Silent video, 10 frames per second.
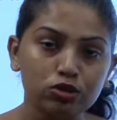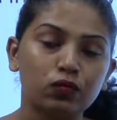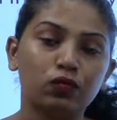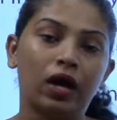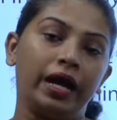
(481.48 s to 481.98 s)
to
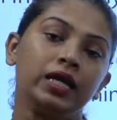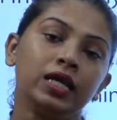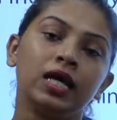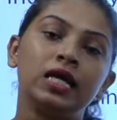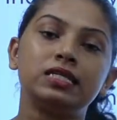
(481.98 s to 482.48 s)
find
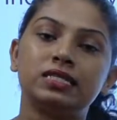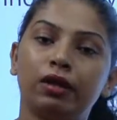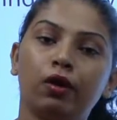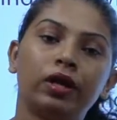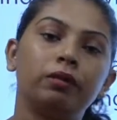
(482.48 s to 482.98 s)

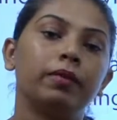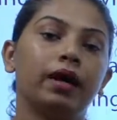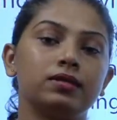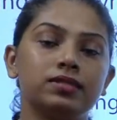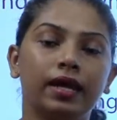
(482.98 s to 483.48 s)
synonyms
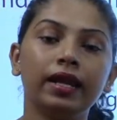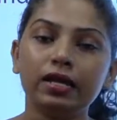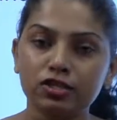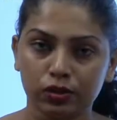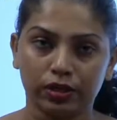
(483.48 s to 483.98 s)
and
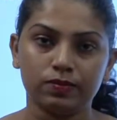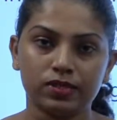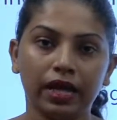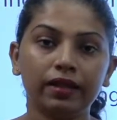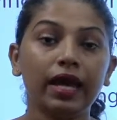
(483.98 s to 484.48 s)
antonyms,
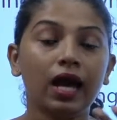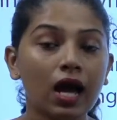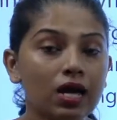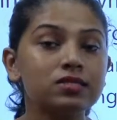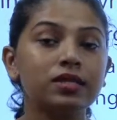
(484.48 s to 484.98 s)
and they are
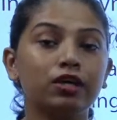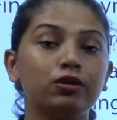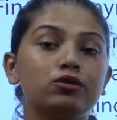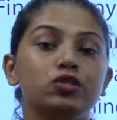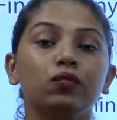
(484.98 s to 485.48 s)
asking
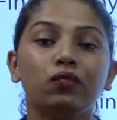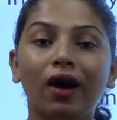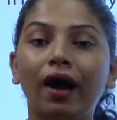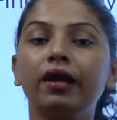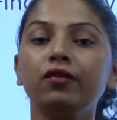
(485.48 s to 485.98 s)
you to
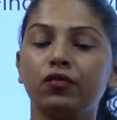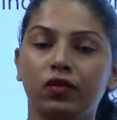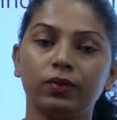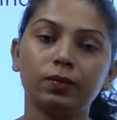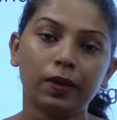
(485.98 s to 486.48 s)
find
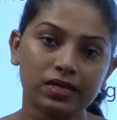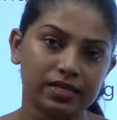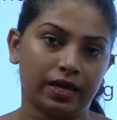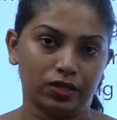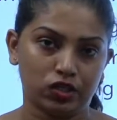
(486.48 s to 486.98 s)
from the
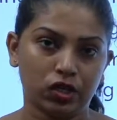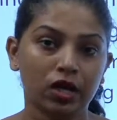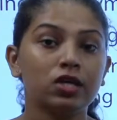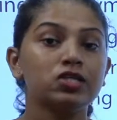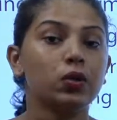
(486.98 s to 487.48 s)
passage.
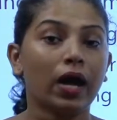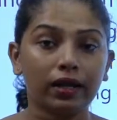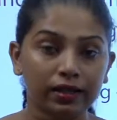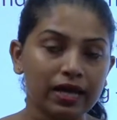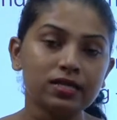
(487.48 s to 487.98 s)
So
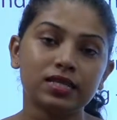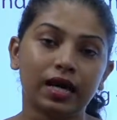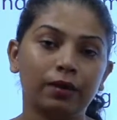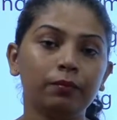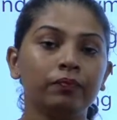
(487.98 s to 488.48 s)
at that
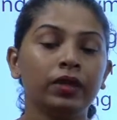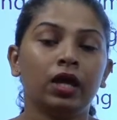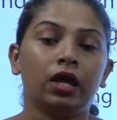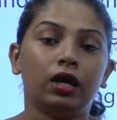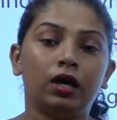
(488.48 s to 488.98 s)
time
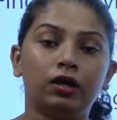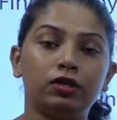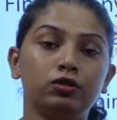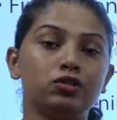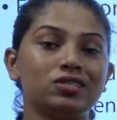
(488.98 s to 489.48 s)

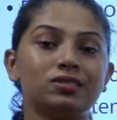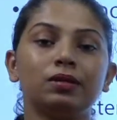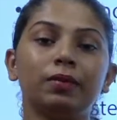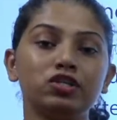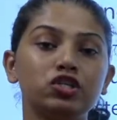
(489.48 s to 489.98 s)
you just
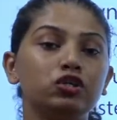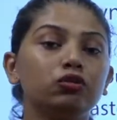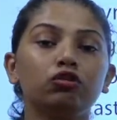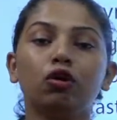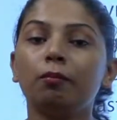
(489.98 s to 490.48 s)
imagine
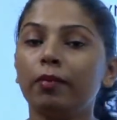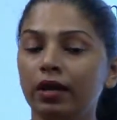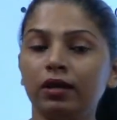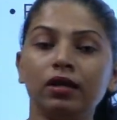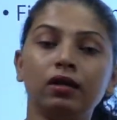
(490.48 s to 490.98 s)
you know
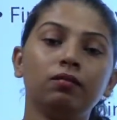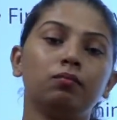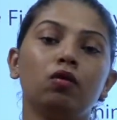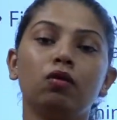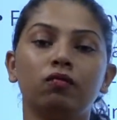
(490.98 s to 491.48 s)
many
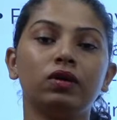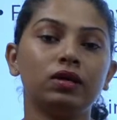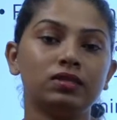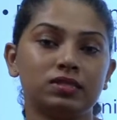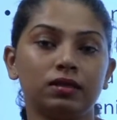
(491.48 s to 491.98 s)
more words